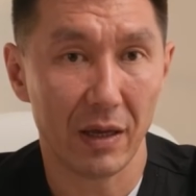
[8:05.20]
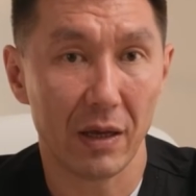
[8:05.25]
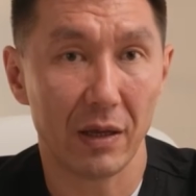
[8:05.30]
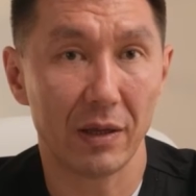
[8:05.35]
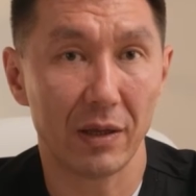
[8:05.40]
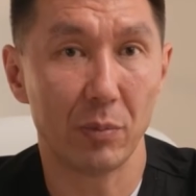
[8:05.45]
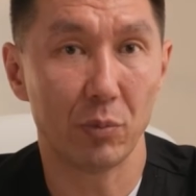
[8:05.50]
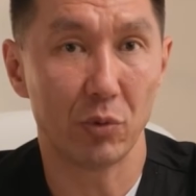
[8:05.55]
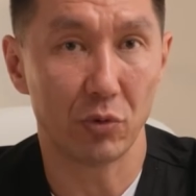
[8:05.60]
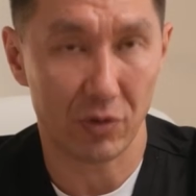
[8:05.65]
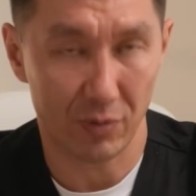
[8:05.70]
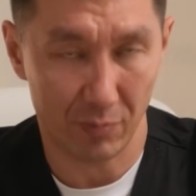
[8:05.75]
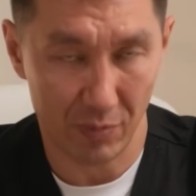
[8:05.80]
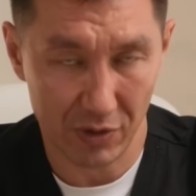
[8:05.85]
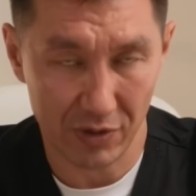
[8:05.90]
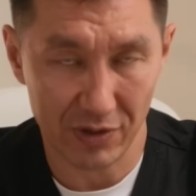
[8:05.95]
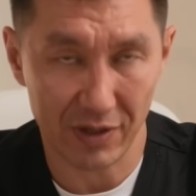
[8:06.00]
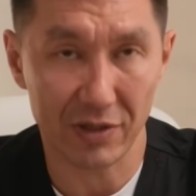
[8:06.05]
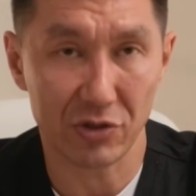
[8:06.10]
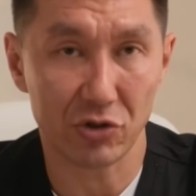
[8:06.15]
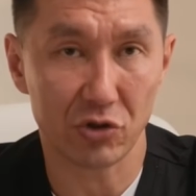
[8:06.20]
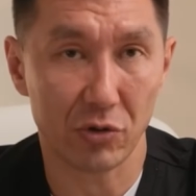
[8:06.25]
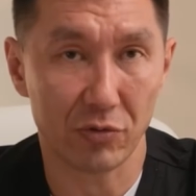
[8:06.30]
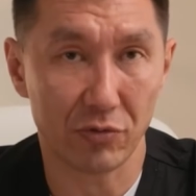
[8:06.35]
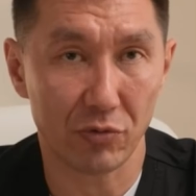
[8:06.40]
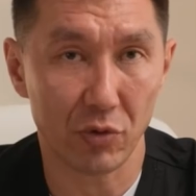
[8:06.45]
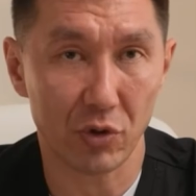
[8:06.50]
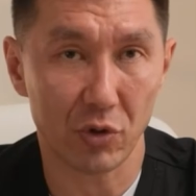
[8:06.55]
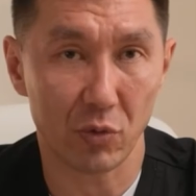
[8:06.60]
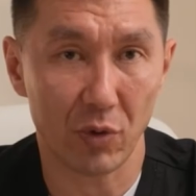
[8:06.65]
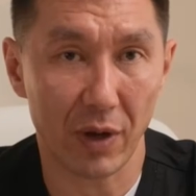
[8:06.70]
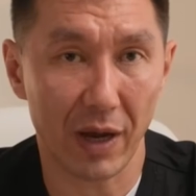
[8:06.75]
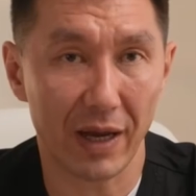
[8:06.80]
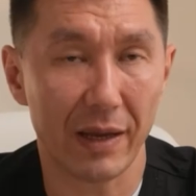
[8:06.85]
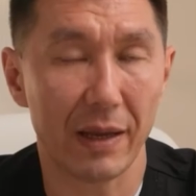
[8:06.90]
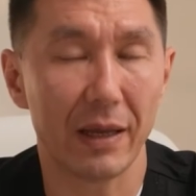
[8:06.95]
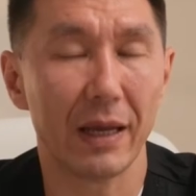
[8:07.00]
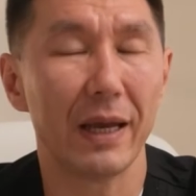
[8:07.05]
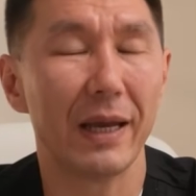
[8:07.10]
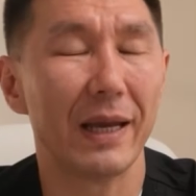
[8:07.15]
removable denture for a
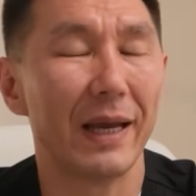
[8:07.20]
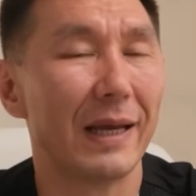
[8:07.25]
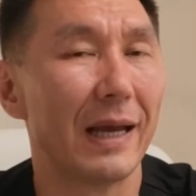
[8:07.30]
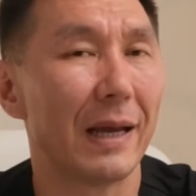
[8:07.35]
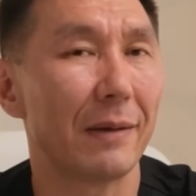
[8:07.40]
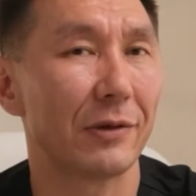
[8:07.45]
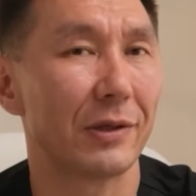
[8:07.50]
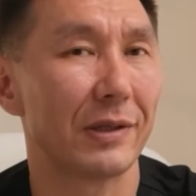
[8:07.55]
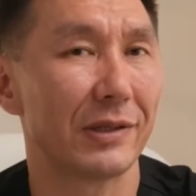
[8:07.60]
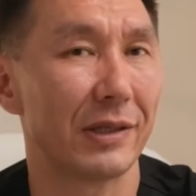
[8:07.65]
while, and after